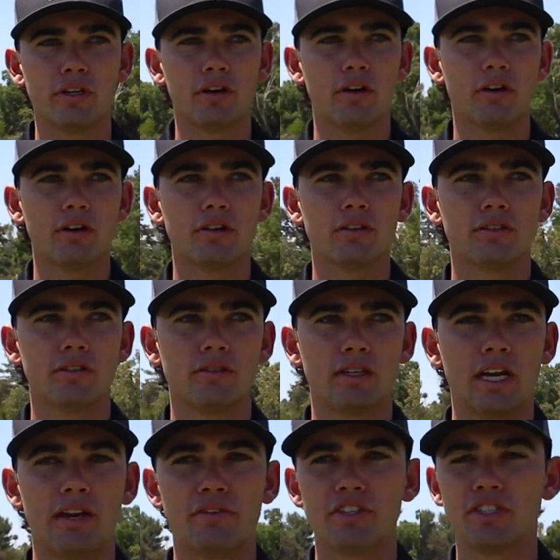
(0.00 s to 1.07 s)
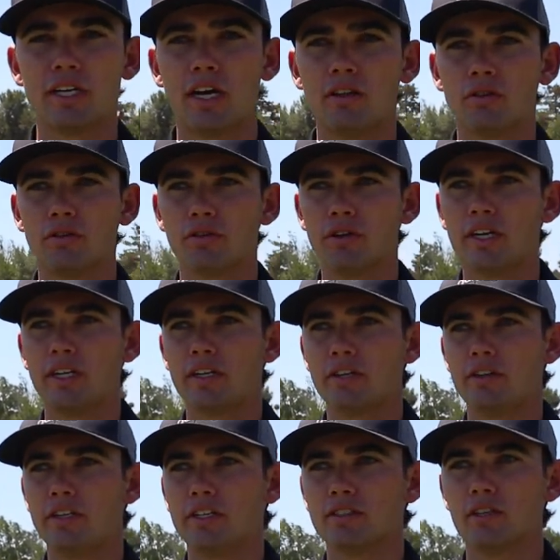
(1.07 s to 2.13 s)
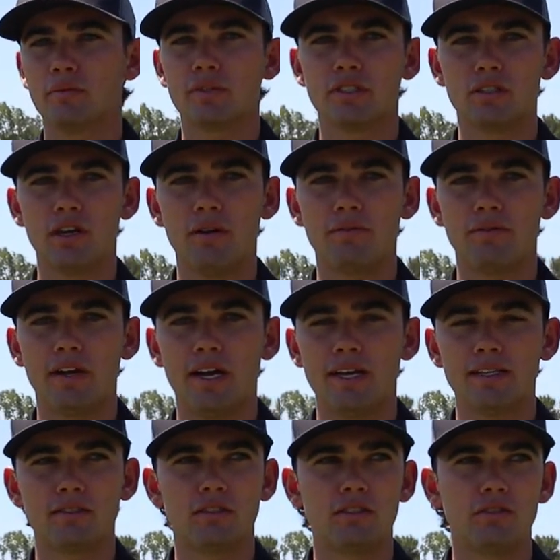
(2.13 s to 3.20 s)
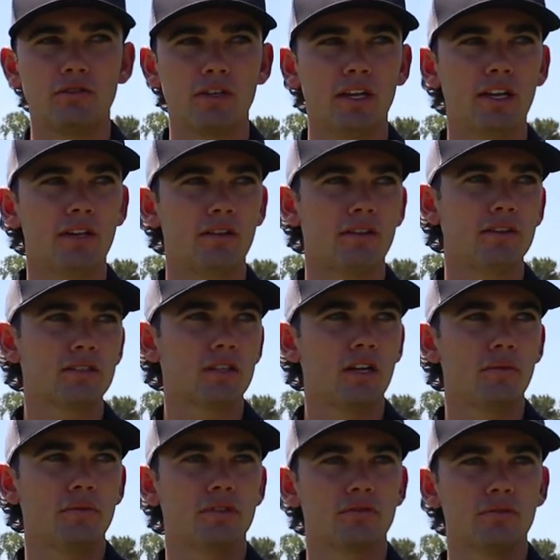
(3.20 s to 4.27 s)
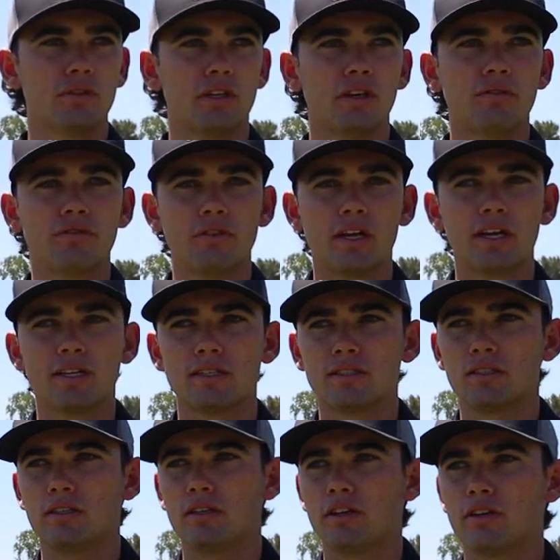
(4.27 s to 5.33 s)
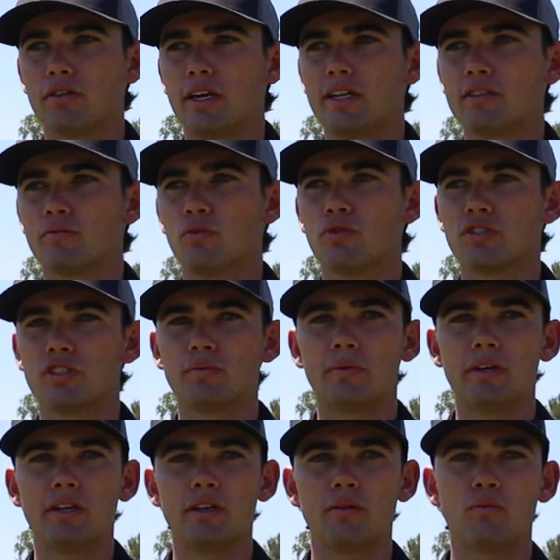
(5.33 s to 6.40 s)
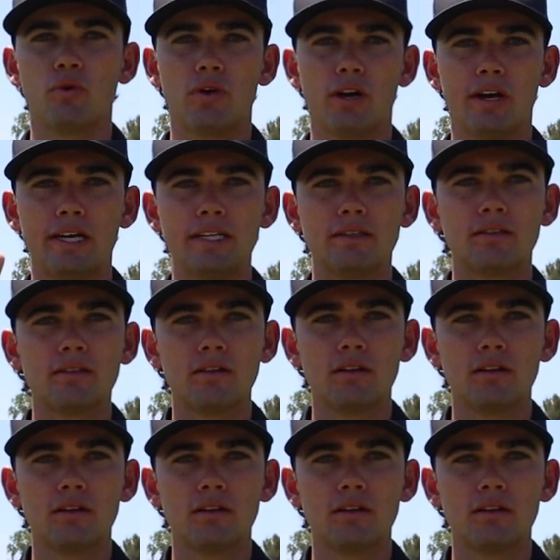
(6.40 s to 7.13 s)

yards and kind of a shallow green need something to stop fast you kind of this club is really good for that because it, it, creates more spin and more height